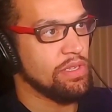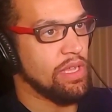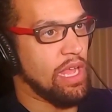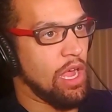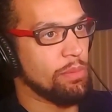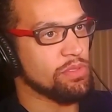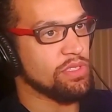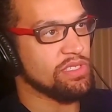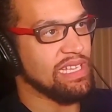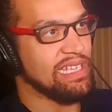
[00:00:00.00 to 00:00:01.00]
It almost
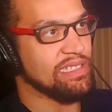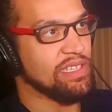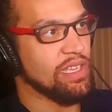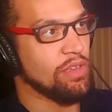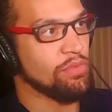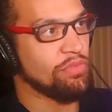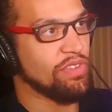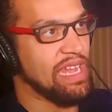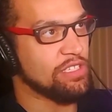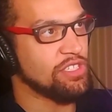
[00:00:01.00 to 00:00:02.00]
looks like it's a
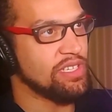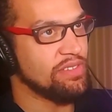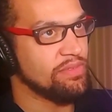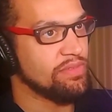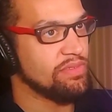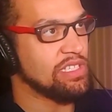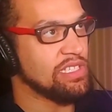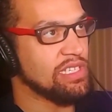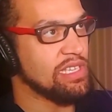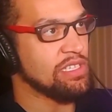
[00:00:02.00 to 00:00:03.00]
reflection.
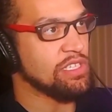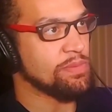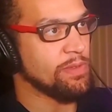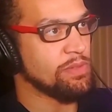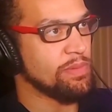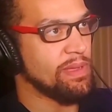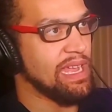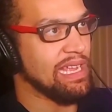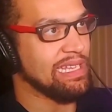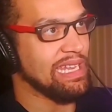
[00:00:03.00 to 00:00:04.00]
She's is she supposed to be
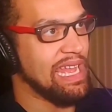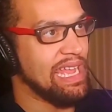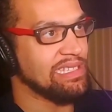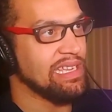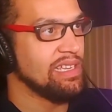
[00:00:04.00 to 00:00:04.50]
behind glass?